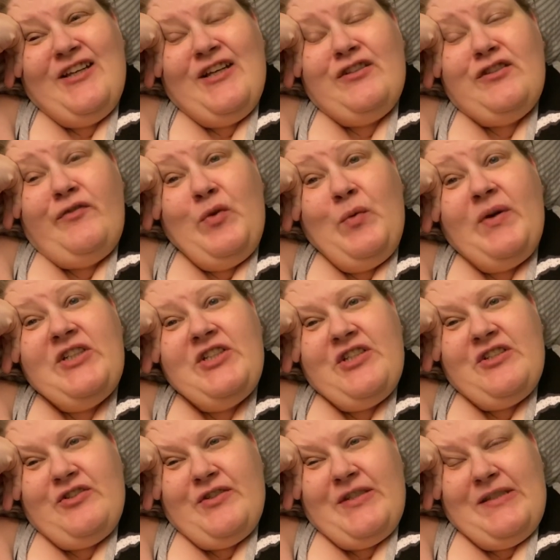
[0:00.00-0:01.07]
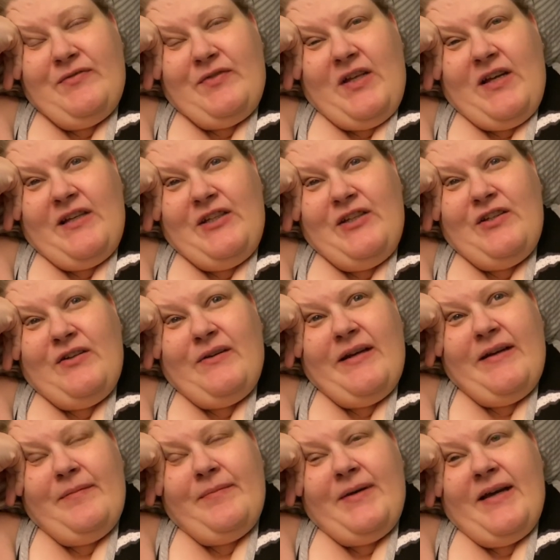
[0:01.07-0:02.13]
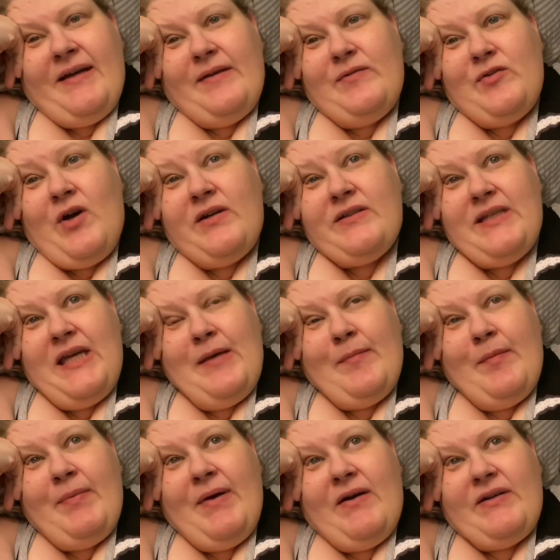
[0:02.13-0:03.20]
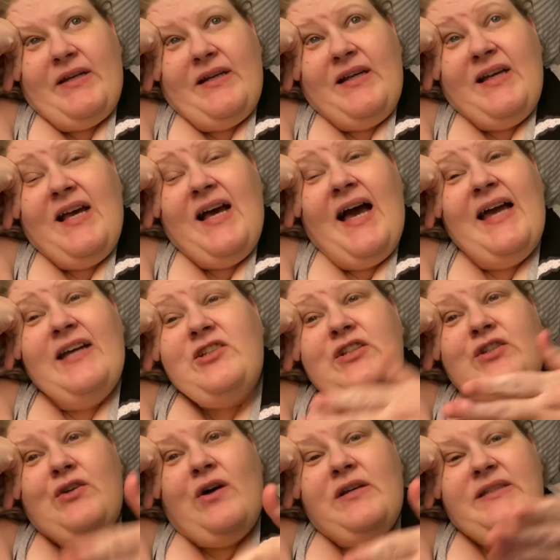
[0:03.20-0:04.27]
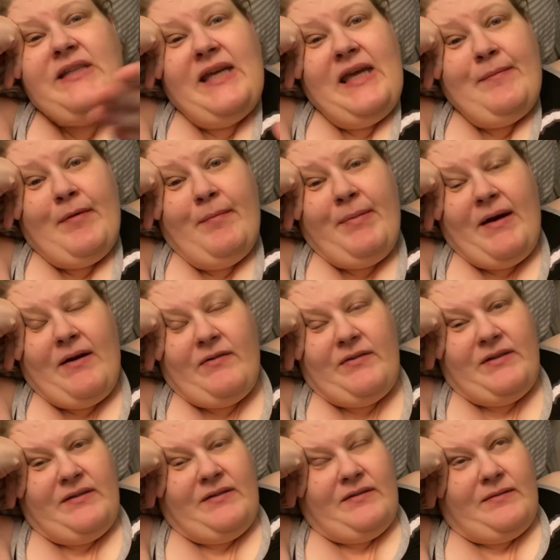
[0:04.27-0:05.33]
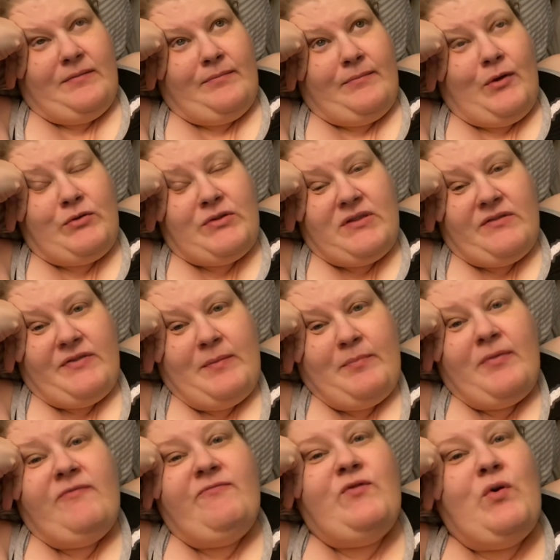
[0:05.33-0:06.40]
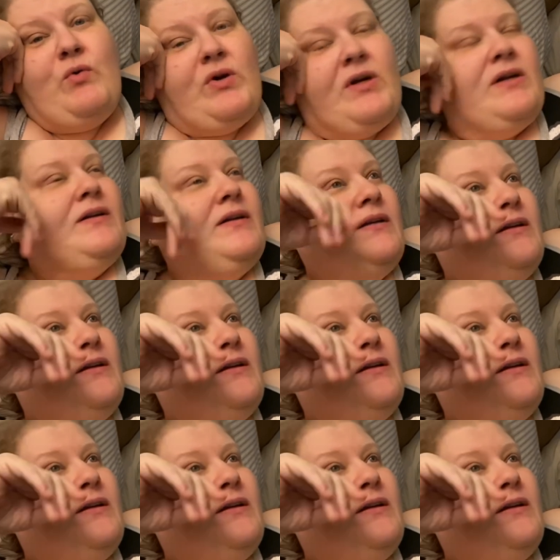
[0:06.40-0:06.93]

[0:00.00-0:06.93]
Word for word: so if you watch yesterday's vlog, you know, I, I talked to him about it. I actually talked to him about most of it before,